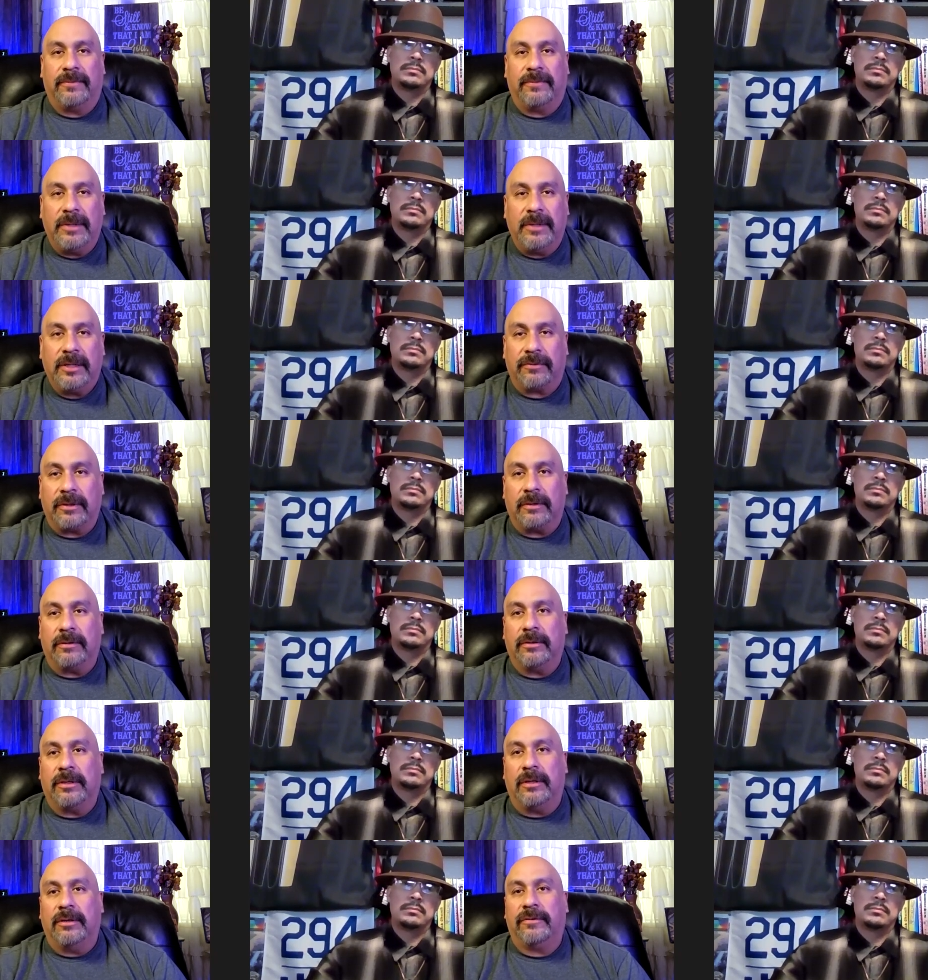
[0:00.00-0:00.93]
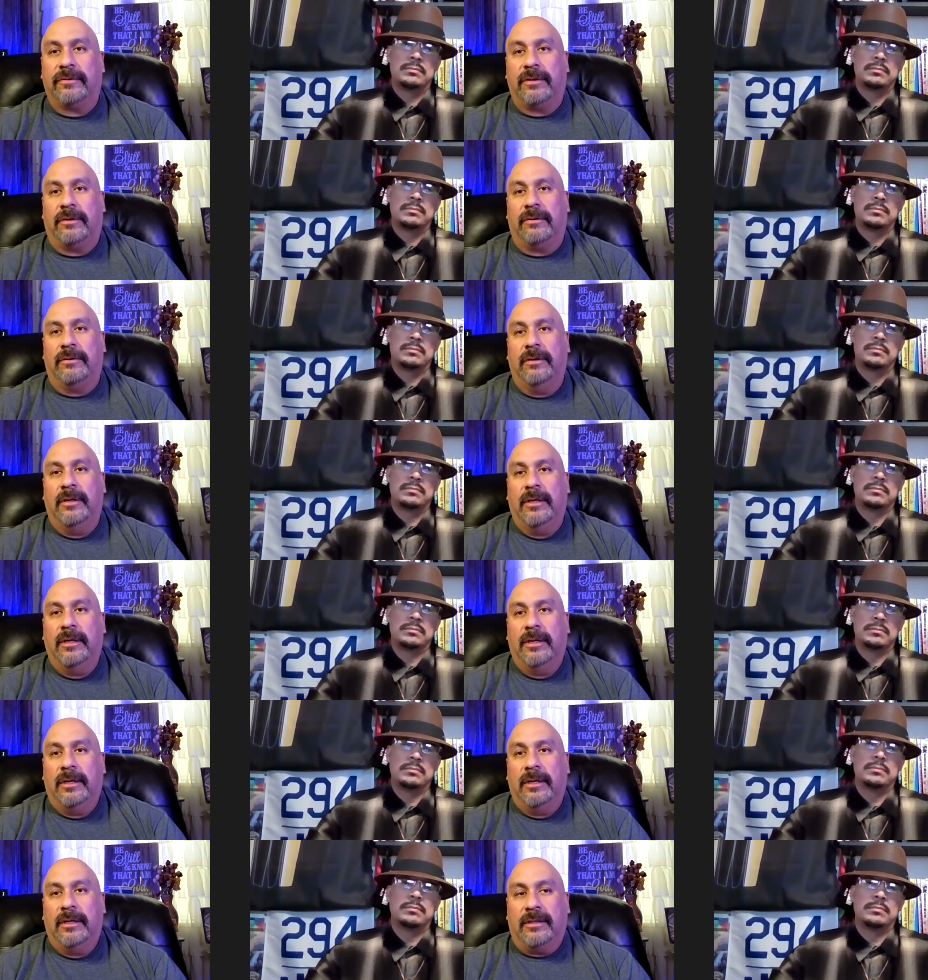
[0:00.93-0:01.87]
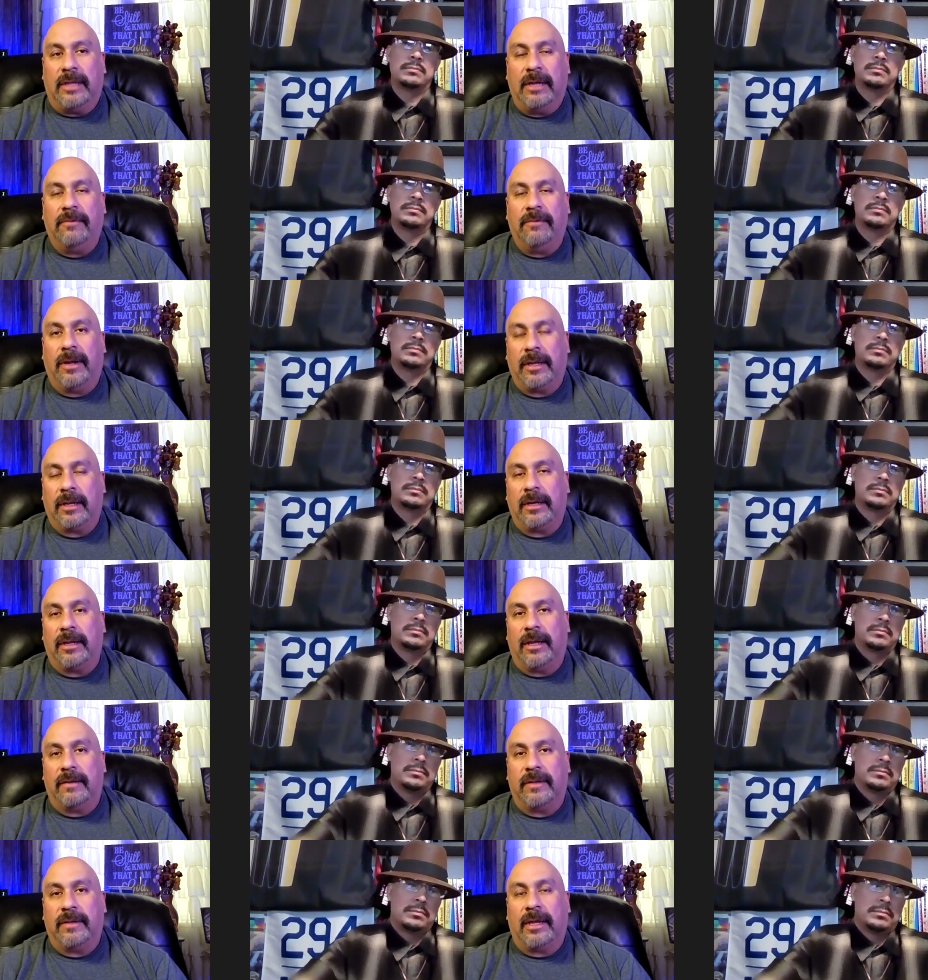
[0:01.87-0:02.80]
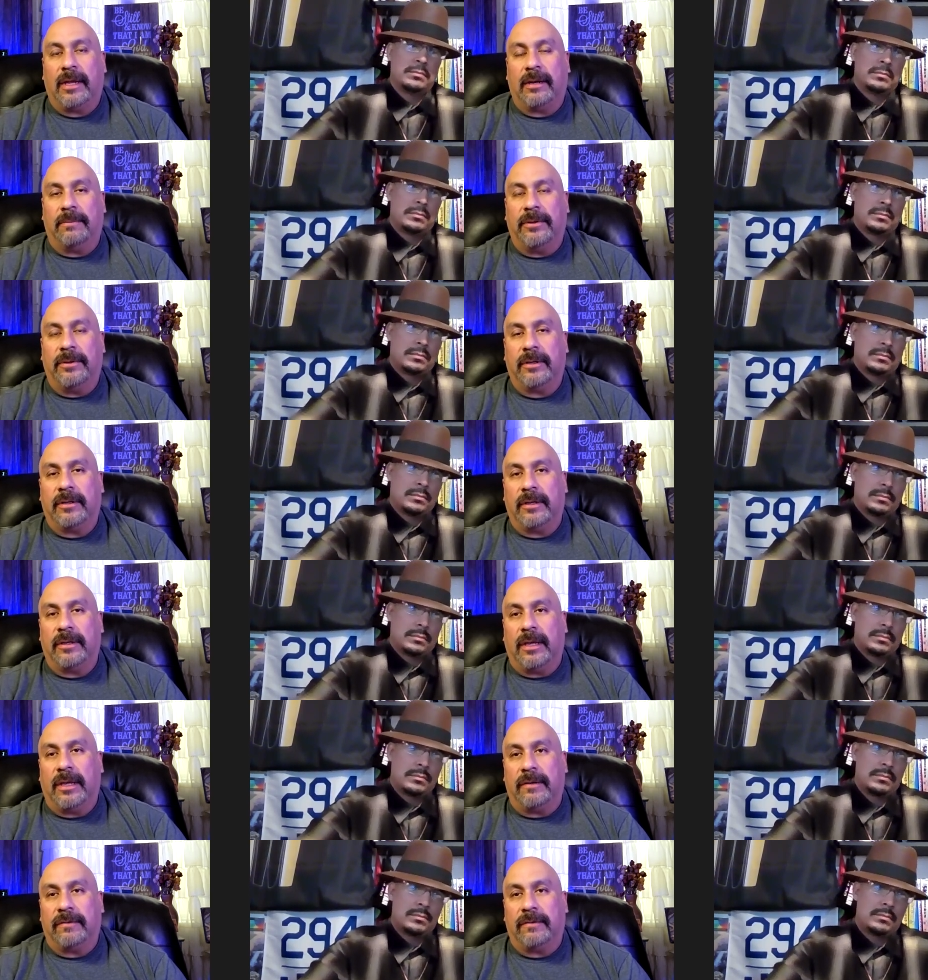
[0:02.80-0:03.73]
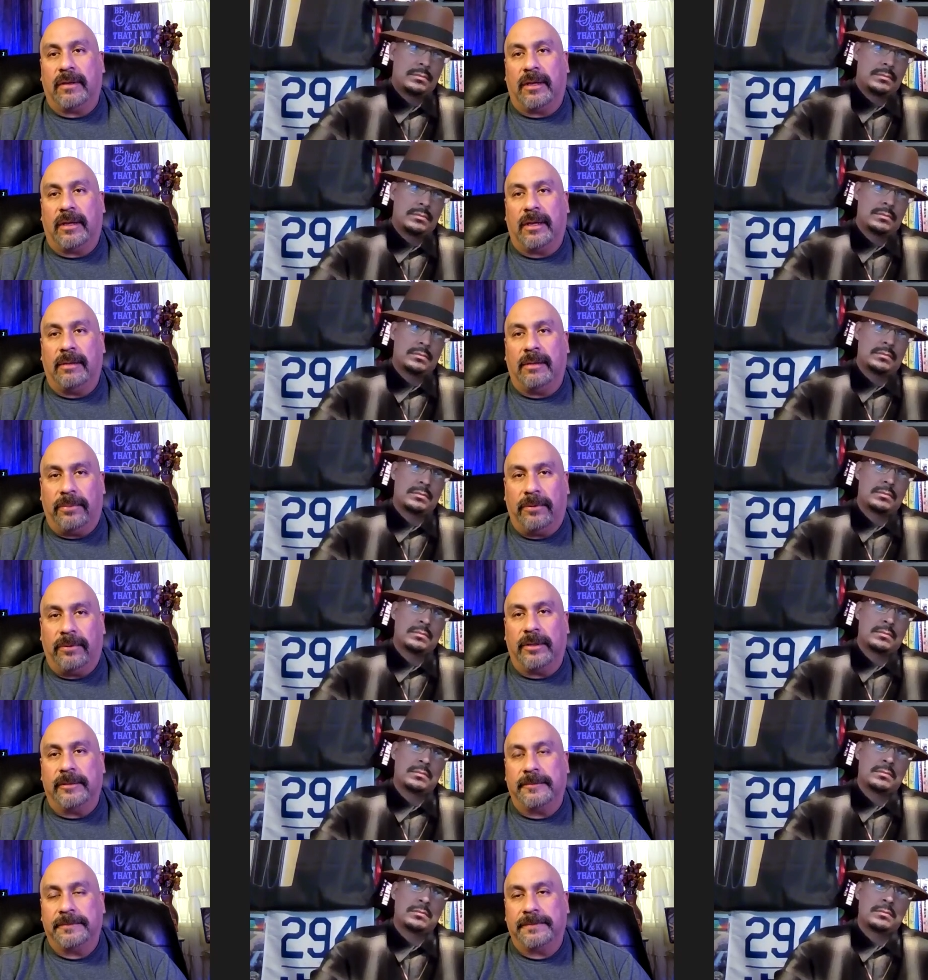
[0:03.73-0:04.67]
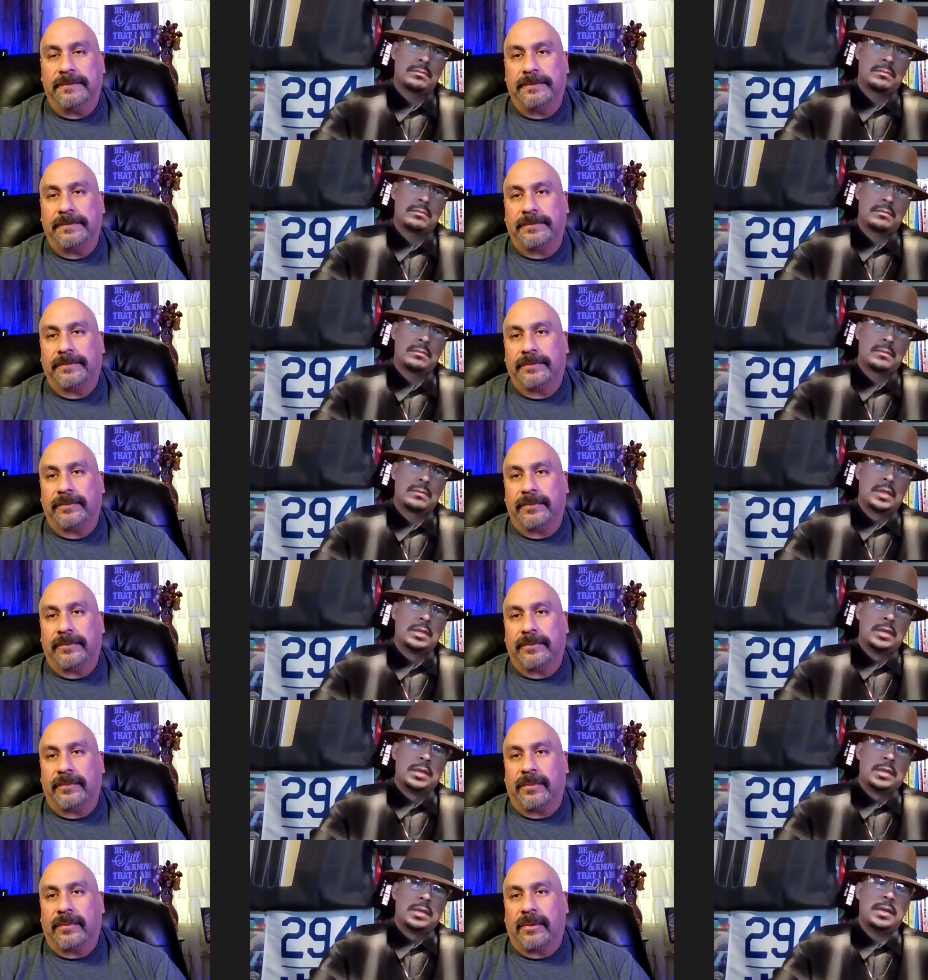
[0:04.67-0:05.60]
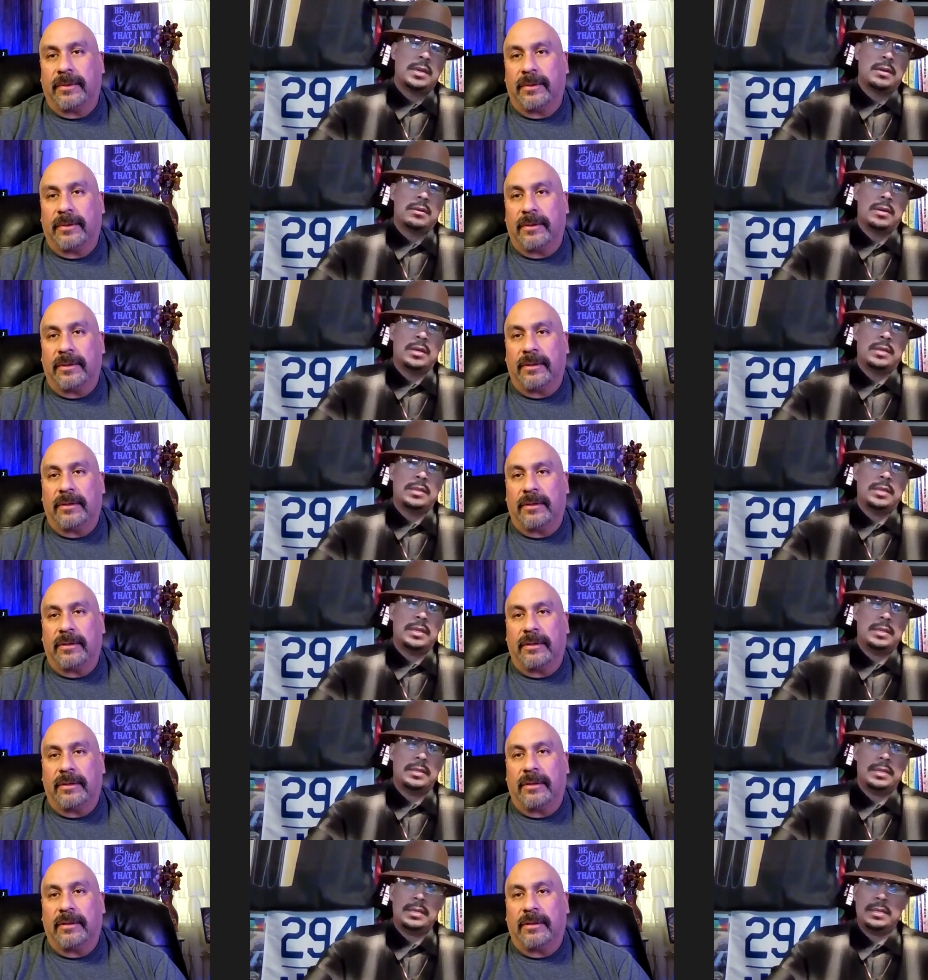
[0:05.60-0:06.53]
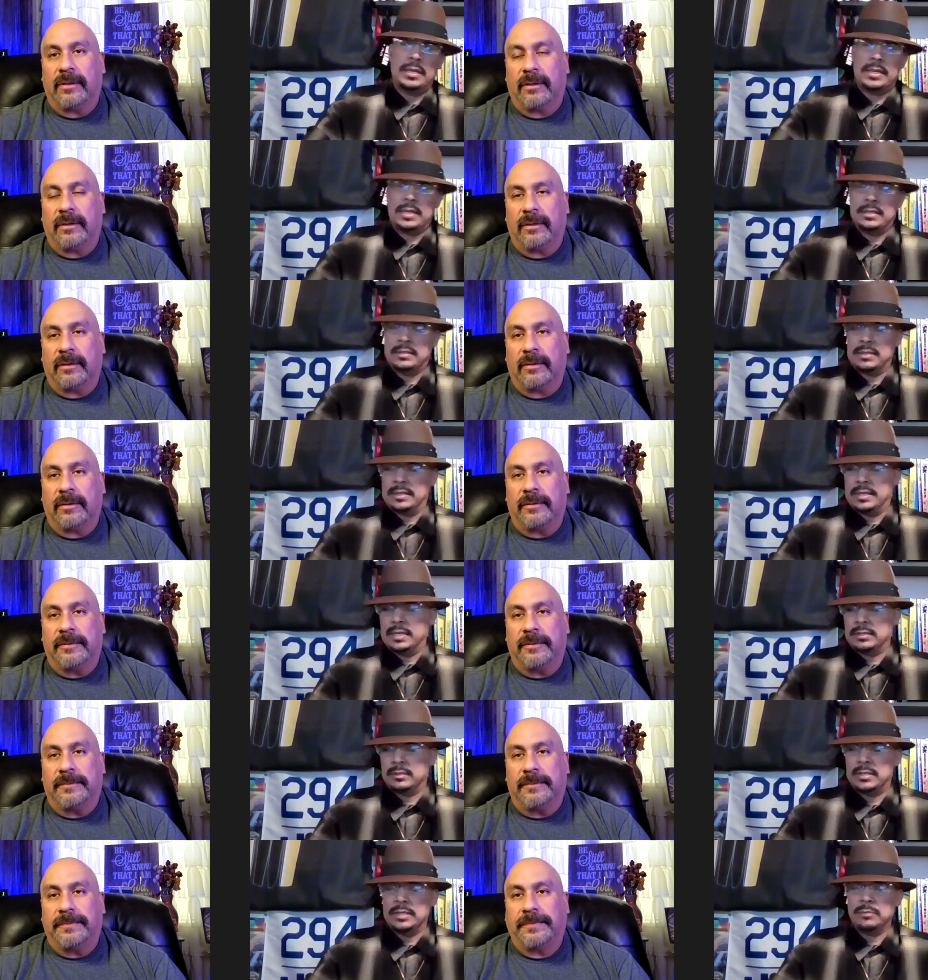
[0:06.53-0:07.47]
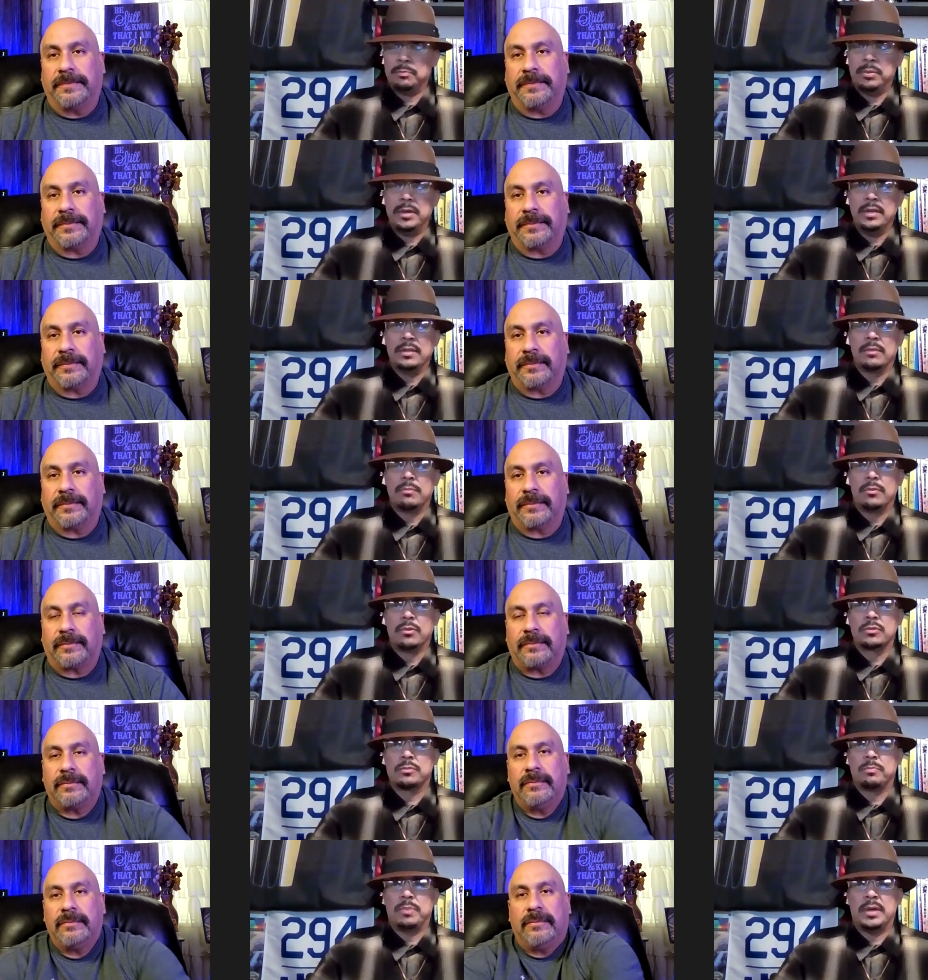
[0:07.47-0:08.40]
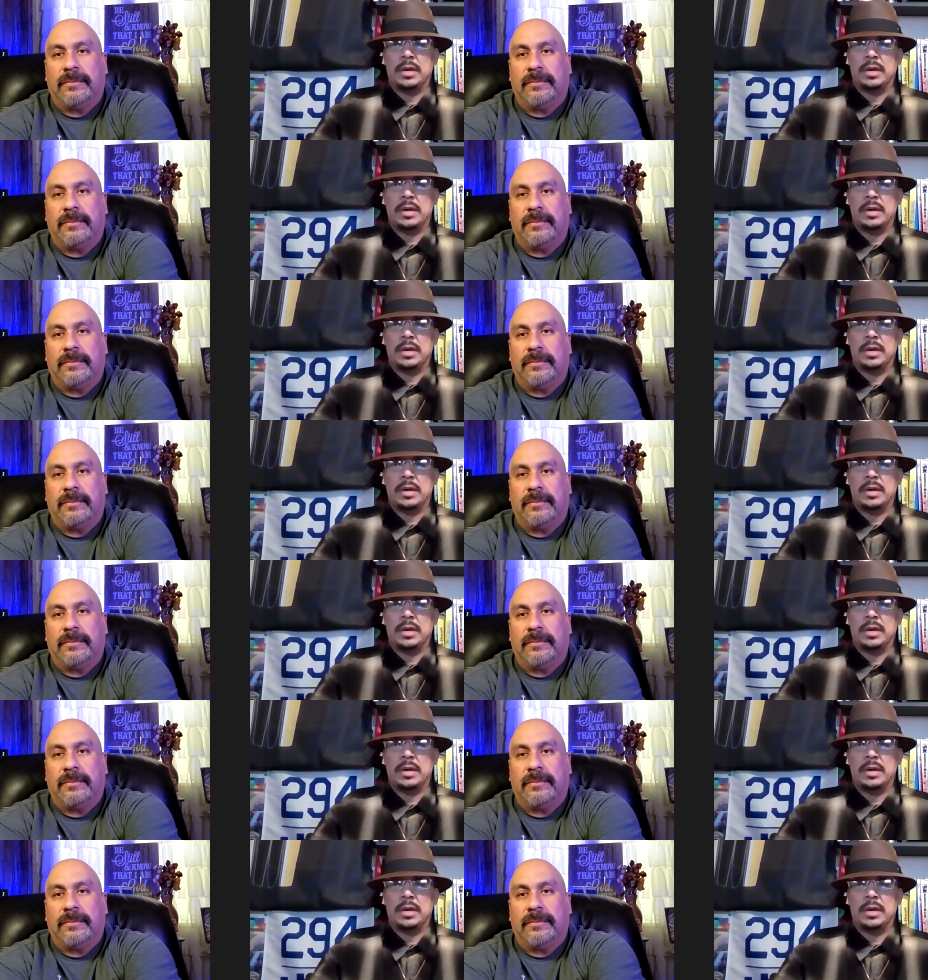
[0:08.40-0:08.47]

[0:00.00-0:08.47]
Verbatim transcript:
Speaker 1: from Israel, you know? So Mm. They recognize that book as uh, important.
Speaker 2: Yeah, and that that like I said, that's that's probably the most